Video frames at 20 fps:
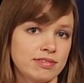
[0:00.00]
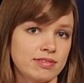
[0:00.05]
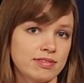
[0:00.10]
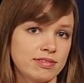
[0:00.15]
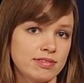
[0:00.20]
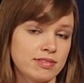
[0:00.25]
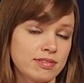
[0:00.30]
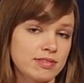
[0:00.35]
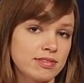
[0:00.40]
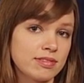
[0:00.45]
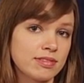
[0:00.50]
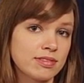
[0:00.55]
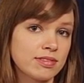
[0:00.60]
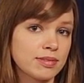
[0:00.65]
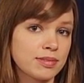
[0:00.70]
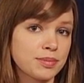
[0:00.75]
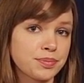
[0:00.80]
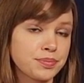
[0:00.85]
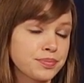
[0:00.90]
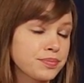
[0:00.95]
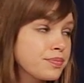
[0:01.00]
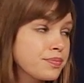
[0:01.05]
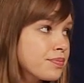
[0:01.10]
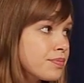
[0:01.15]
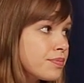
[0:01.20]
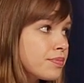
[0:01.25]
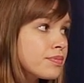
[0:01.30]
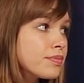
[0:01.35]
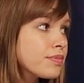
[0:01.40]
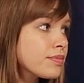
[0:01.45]

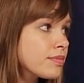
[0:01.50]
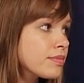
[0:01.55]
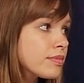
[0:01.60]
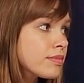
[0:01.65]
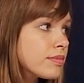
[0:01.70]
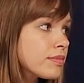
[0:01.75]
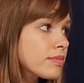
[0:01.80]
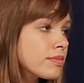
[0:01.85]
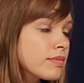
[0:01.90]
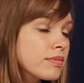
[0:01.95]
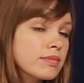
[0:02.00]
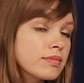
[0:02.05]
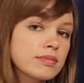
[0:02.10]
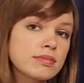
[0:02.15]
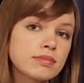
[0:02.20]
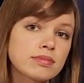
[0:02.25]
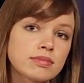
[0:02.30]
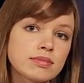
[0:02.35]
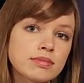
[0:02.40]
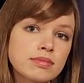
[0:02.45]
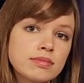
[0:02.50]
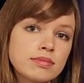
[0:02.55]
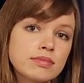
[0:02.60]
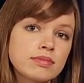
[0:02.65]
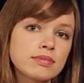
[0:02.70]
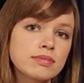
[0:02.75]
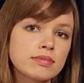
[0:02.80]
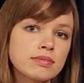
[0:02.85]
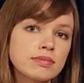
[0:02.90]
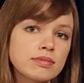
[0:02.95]

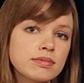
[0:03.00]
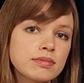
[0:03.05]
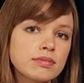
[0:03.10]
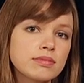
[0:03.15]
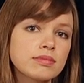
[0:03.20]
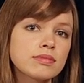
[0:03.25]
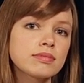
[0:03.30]
The person shown says nothing.